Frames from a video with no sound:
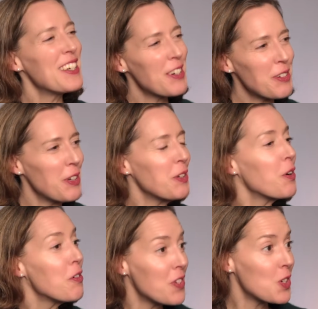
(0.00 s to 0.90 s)
Dr. Hill,
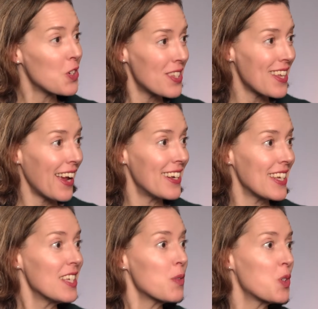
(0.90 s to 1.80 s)
you're a physician
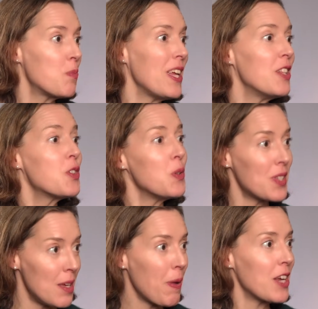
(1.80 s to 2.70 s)
scientist, which means you
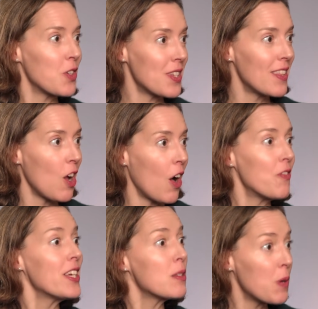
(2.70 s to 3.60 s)
see patients in the
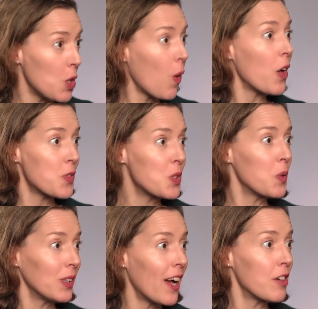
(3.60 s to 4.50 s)
office, but you also do
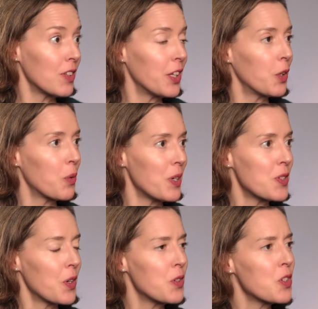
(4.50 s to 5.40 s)
a lot of clinical
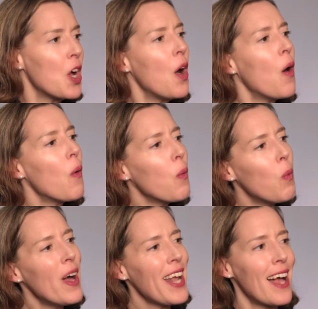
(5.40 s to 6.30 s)
research.
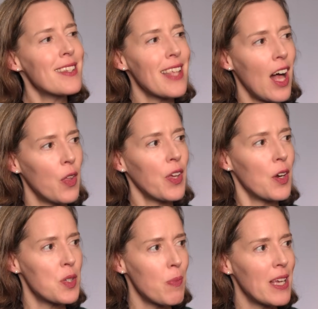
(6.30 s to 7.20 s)
What has the
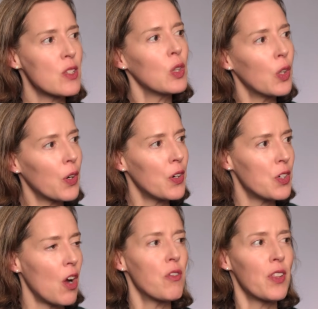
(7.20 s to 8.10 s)
healthcare space
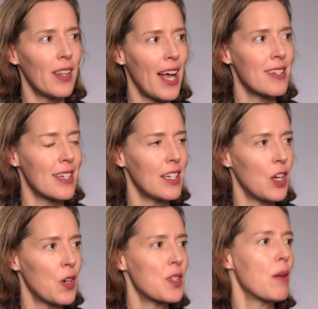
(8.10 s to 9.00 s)
learned over the last 10
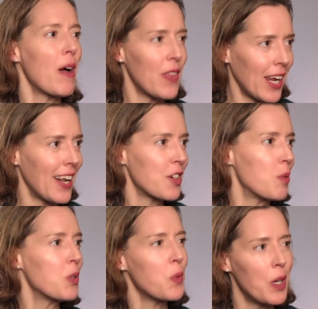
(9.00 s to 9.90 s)
years about the connection
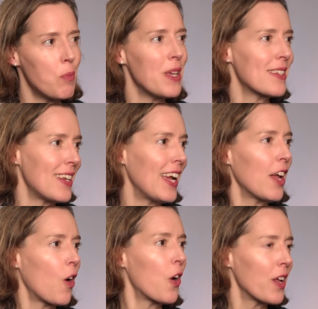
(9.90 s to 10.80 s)
between obesity and
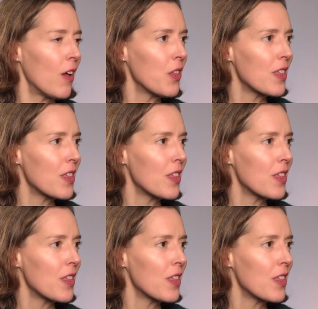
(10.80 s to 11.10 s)
heart health?